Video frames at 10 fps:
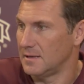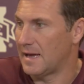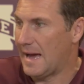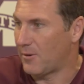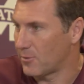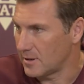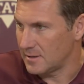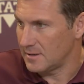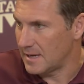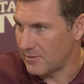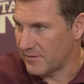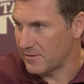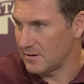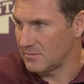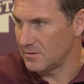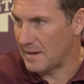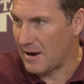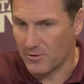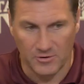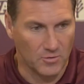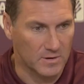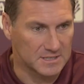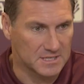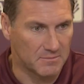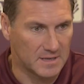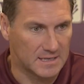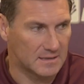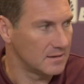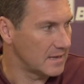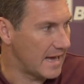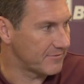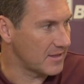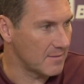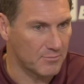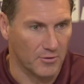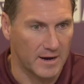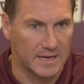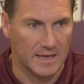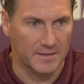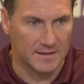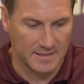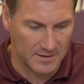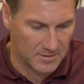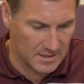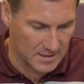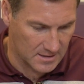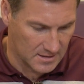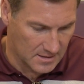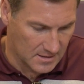hour and 20-some minute halftime break, I think that